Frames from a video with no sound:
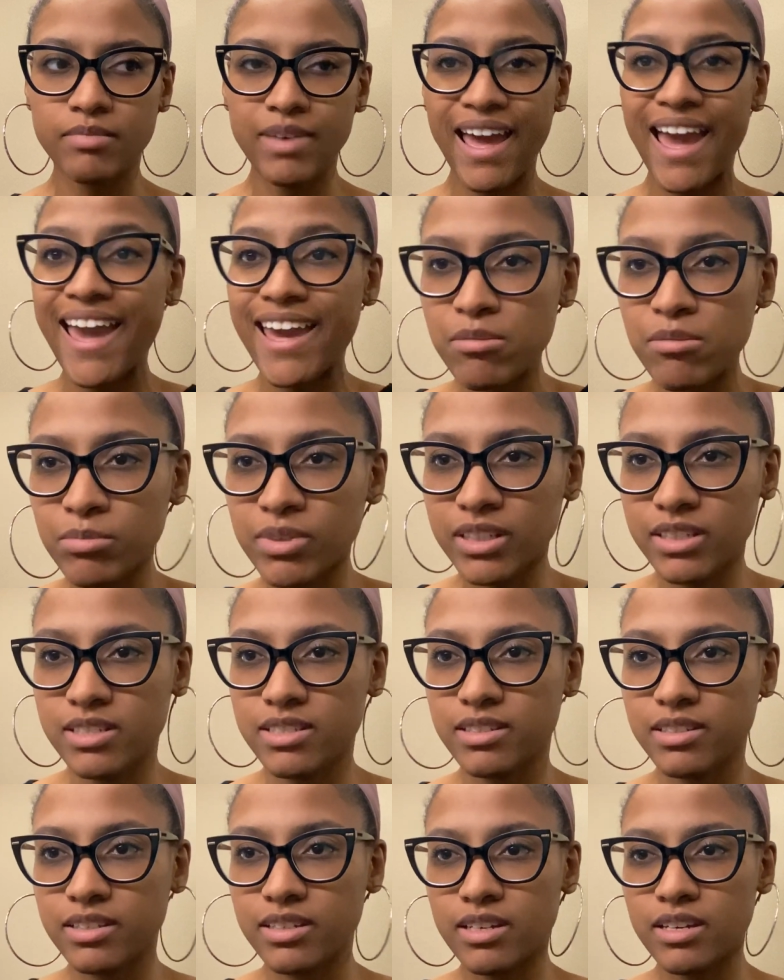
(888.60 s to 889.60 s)

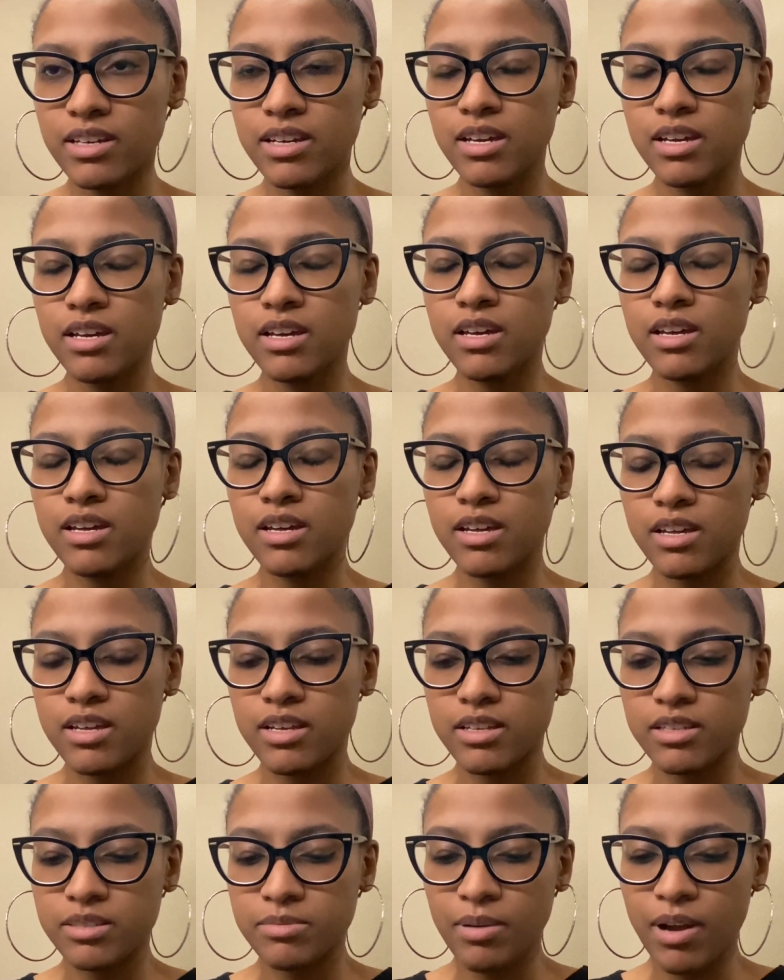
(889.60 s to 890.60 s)
aimlessly
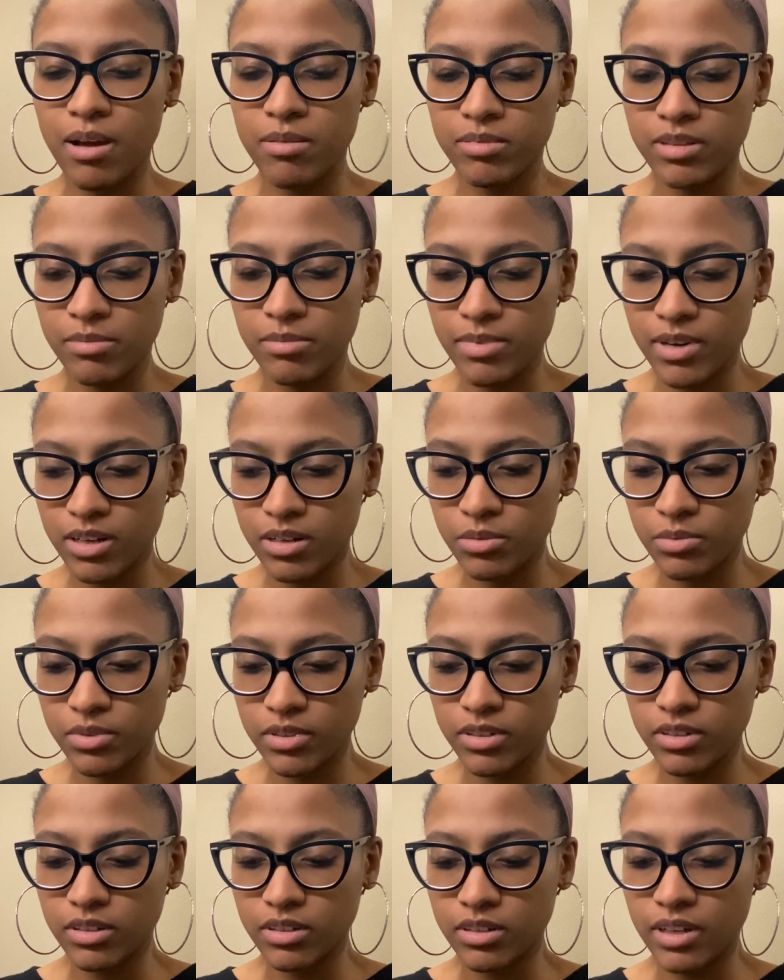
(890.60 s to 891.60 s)
is probably a better
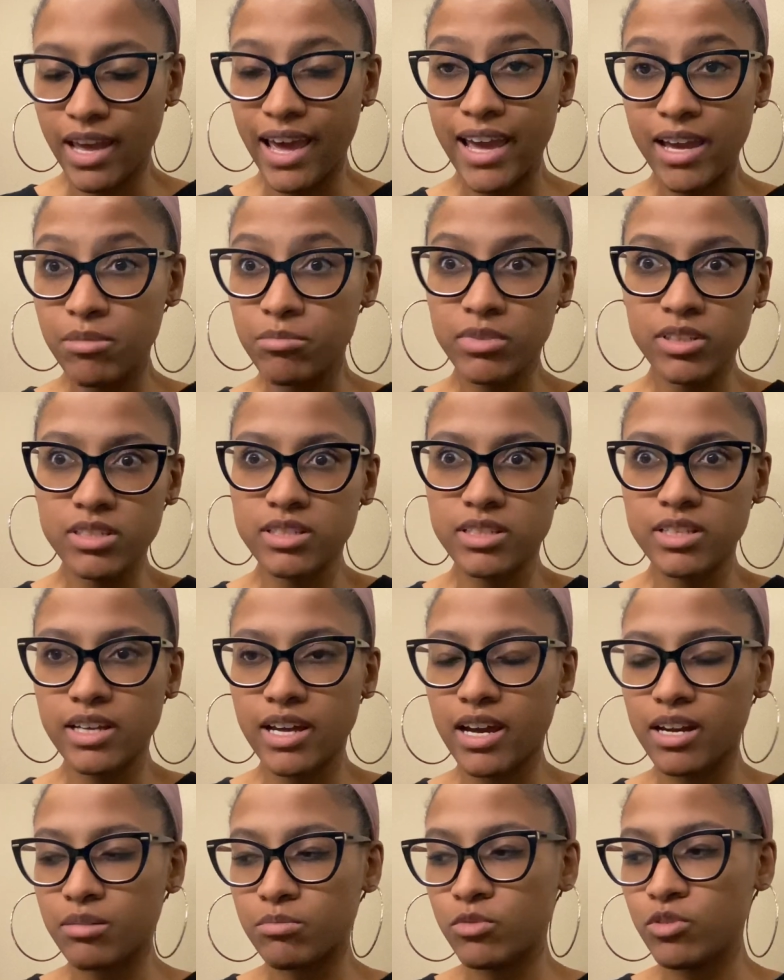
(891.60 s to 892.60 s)
word, aimlessly
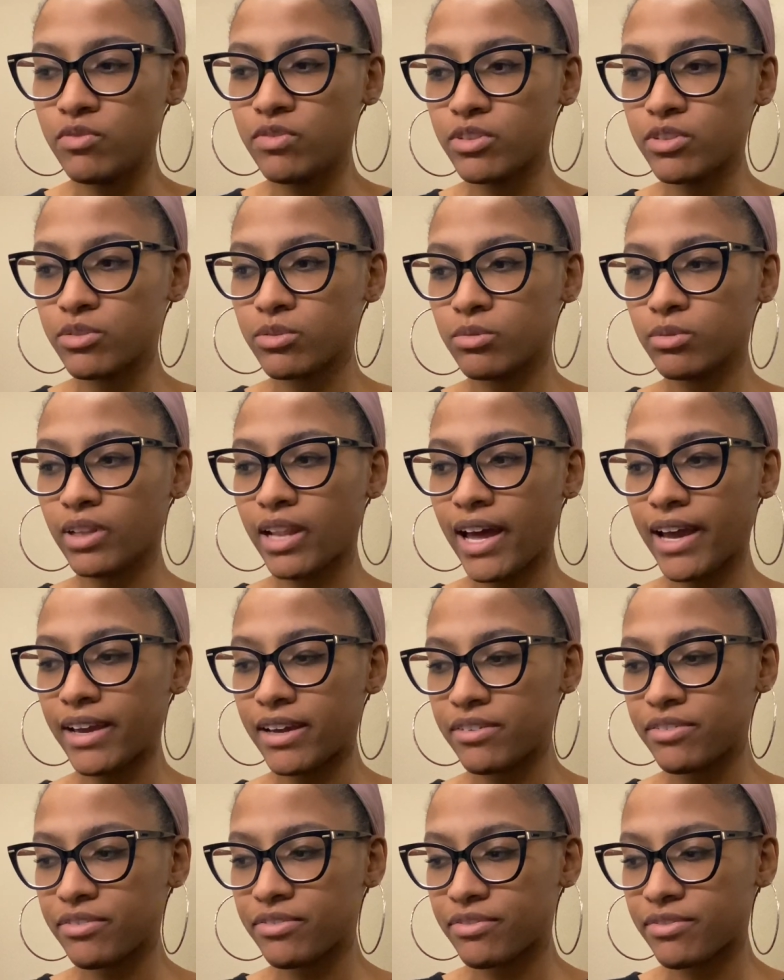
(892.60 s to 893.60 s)
kind of moving through
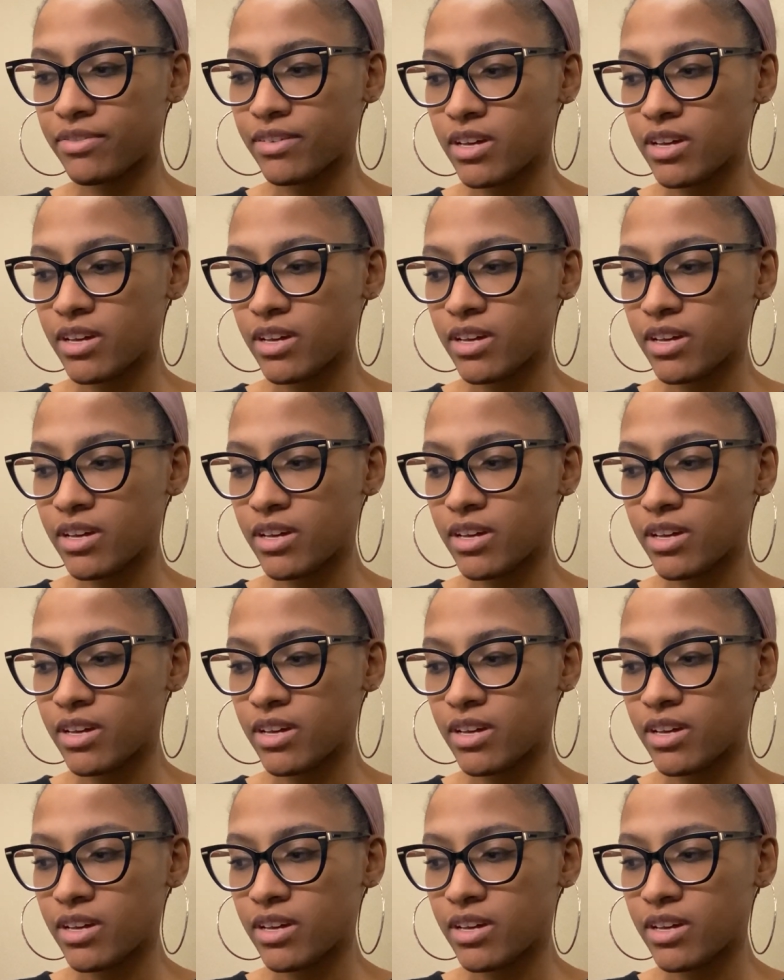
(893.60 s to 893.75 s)
life,